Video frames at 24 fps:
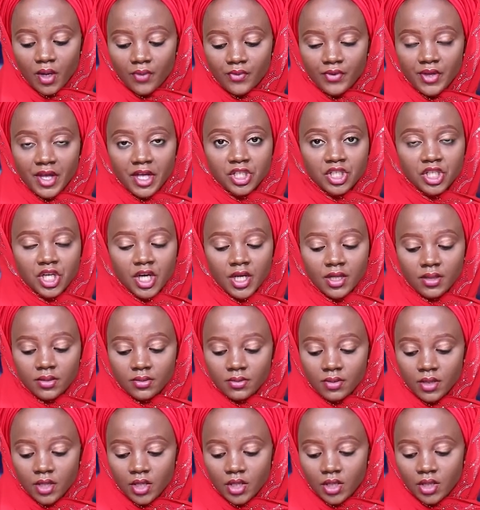of Nigerian
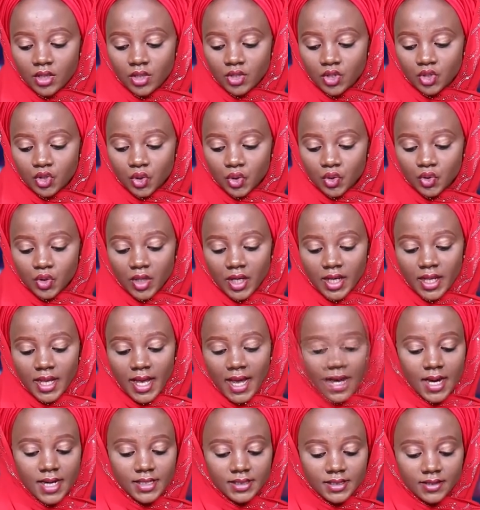children,
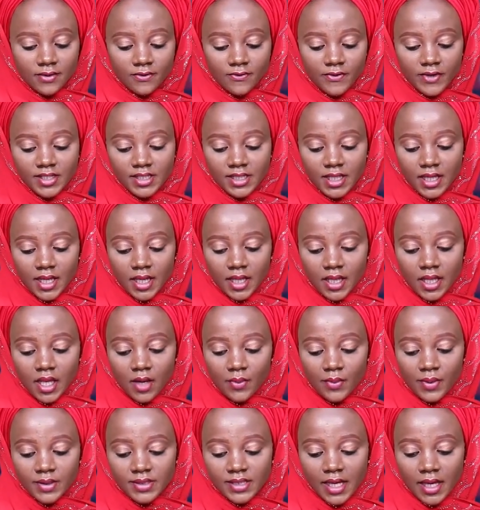as investing in
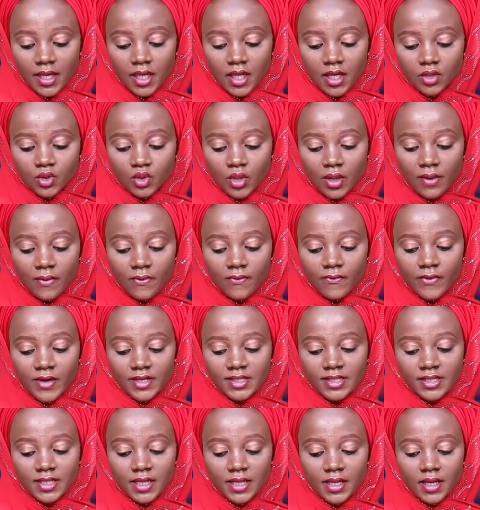them is akin to
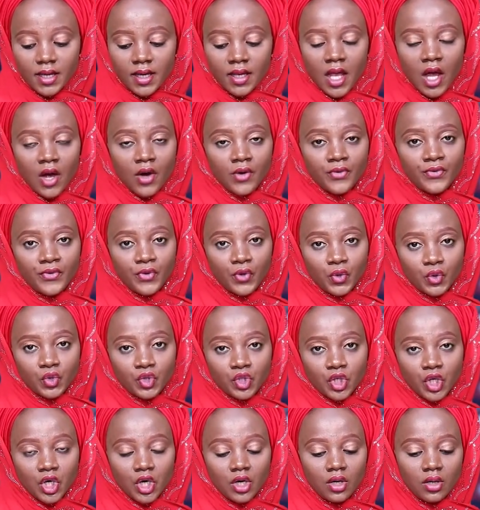investing in our
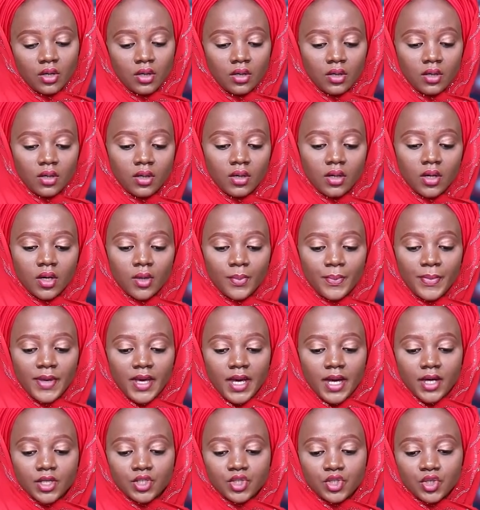future,
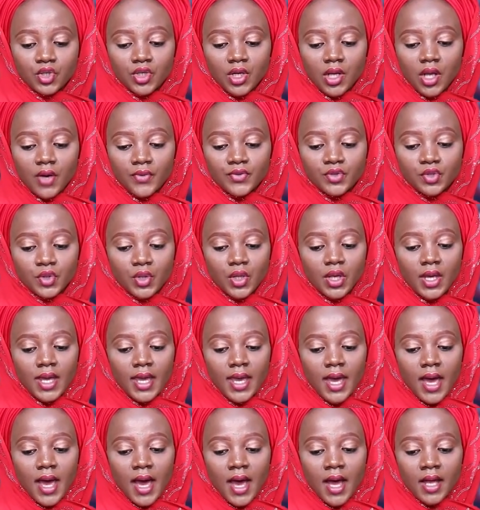because children of
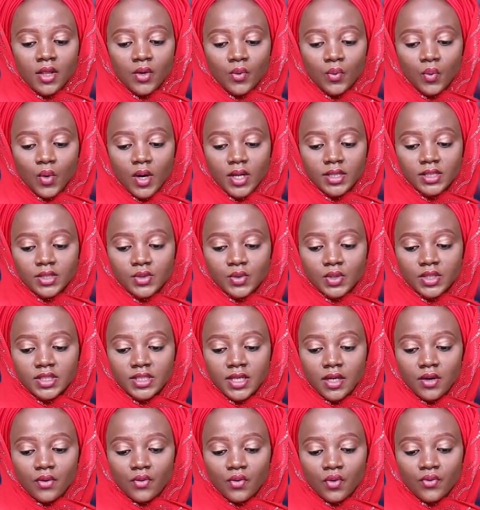today are the ones to
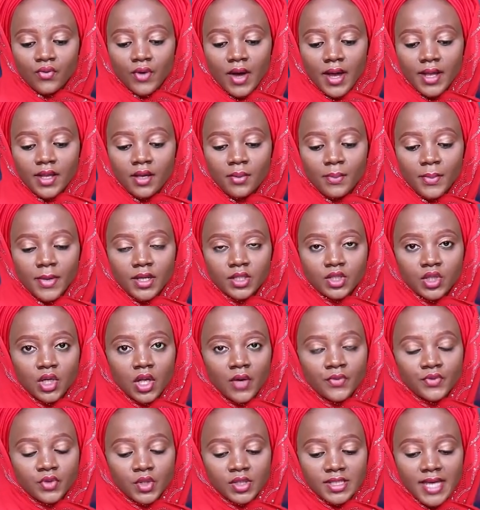take over the mantle
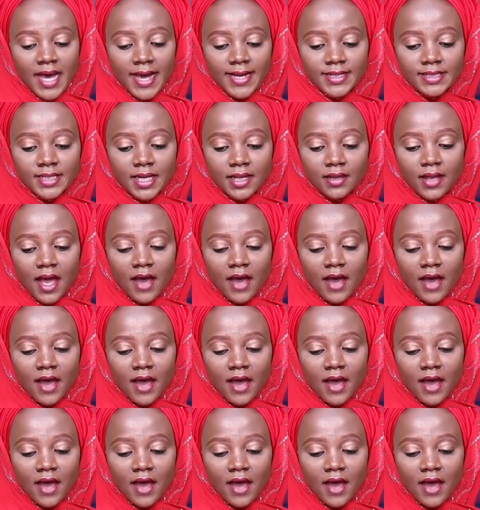of societal